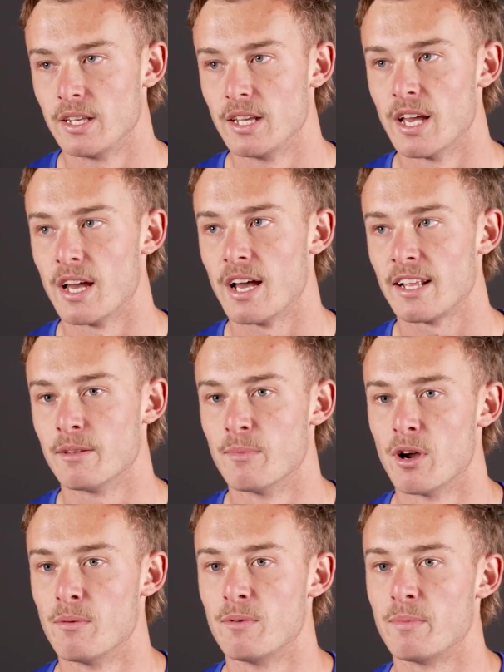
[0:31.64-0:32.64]
Yeah, at the
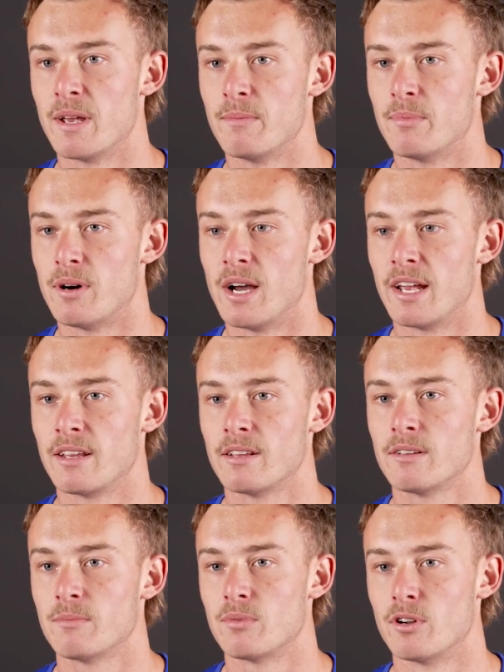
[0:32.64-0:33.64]
moment, been playing
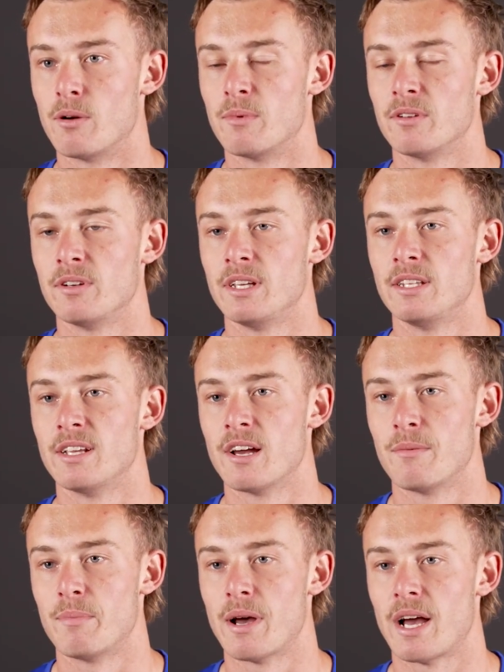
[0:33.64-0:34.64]
predominantly
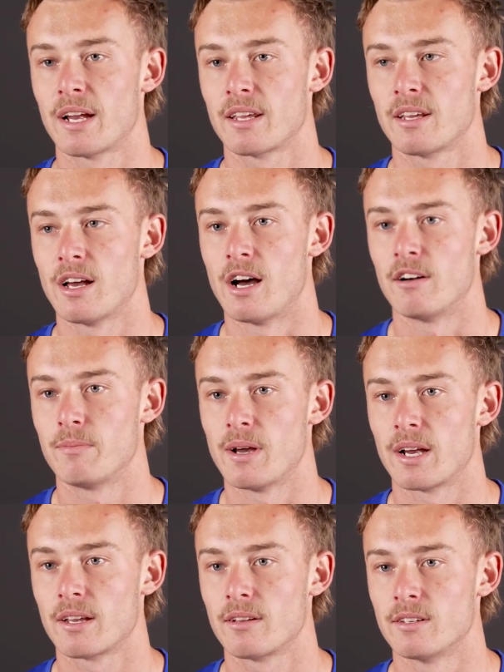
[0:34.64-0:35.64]
down back, half
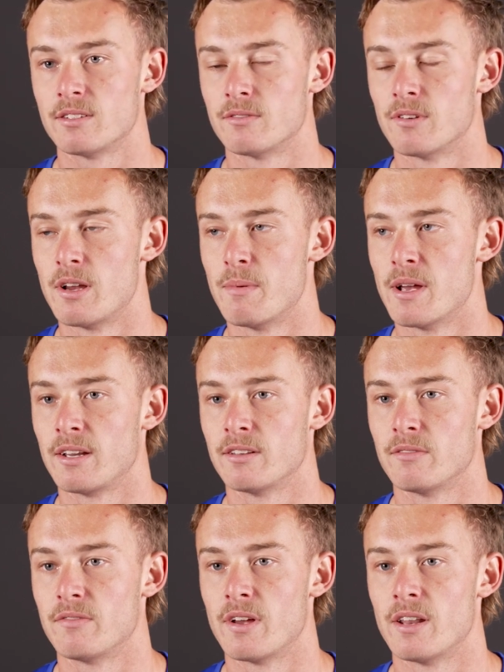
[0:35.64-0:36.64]
back as a rebounding
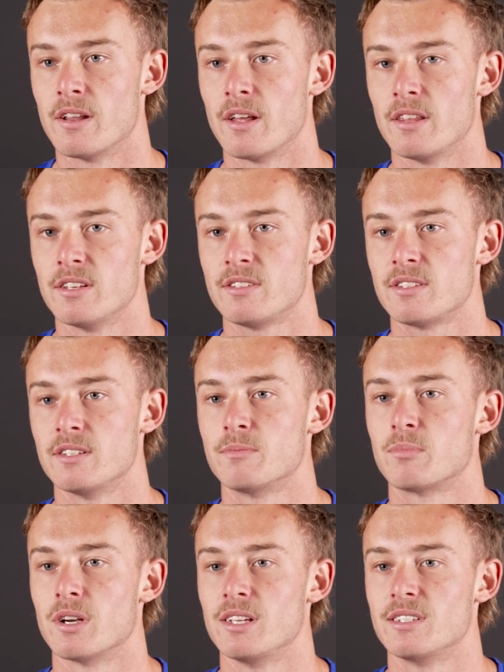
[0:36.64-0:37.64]
defender this
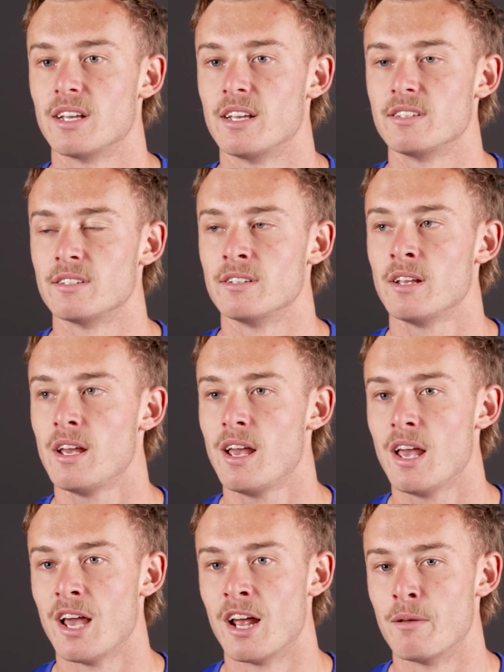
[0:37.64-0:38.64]
pre-season.
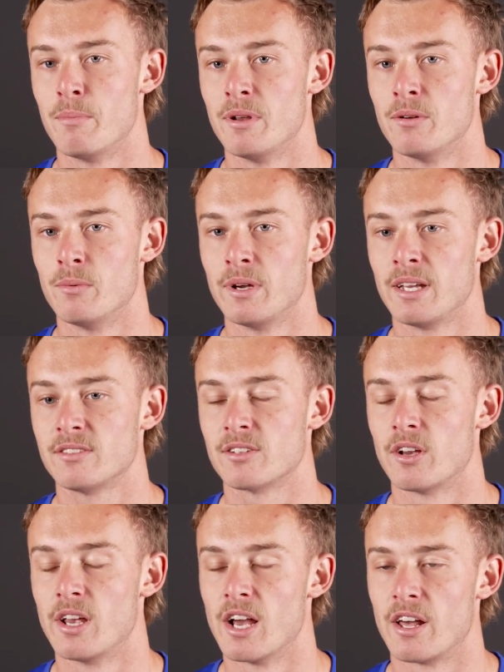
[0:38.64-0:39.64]
And a bit of wing,
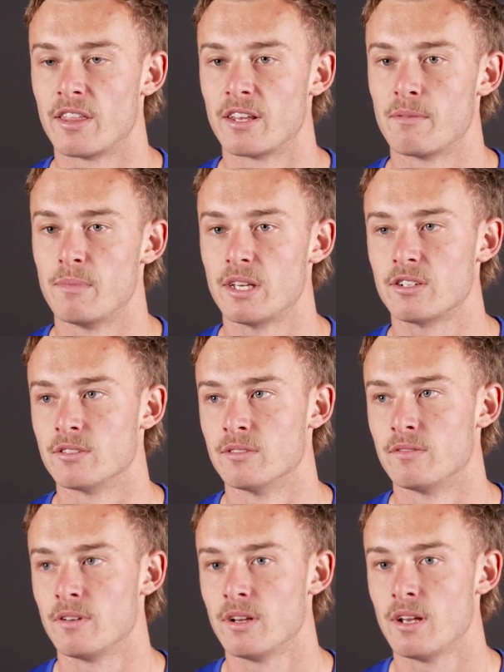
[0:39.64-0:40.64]
so yeah, I think a mixture
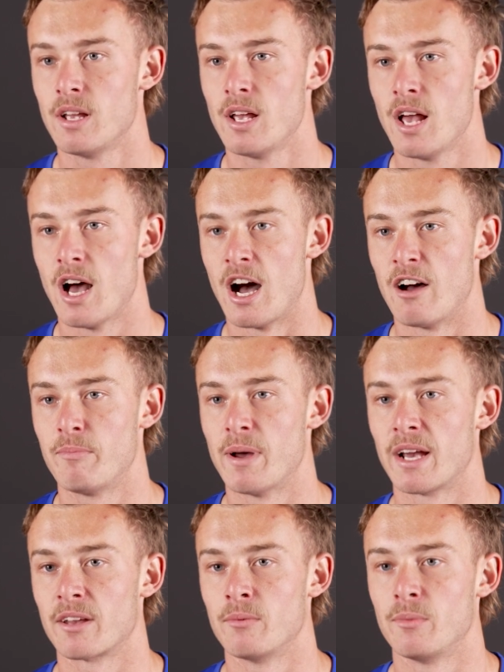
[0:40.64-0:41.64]
of half
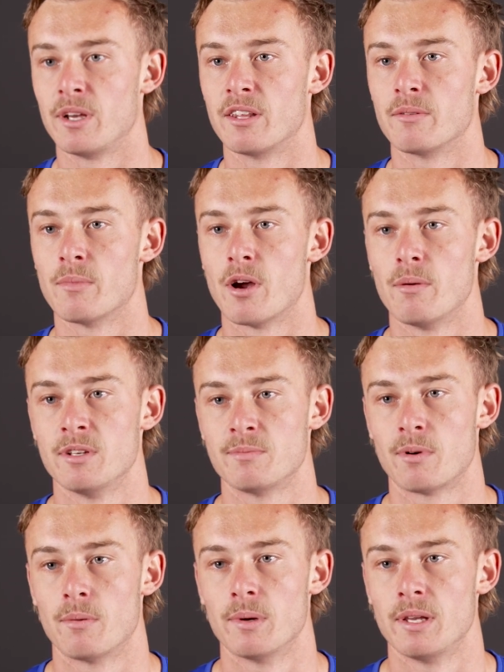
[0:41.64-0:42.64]
back and wing at the moment is
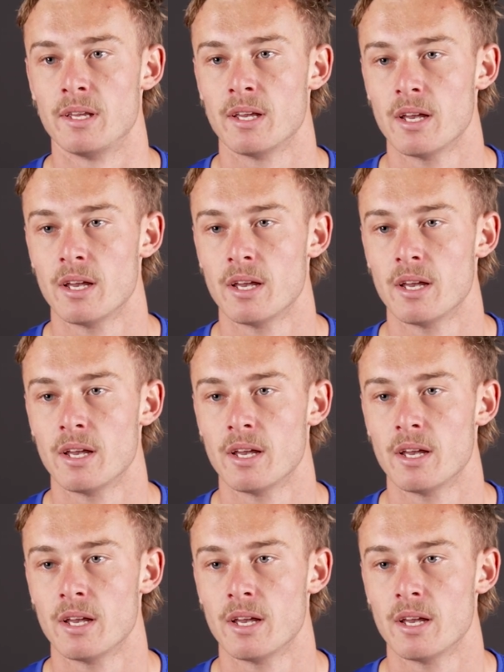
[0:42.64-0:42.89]
probably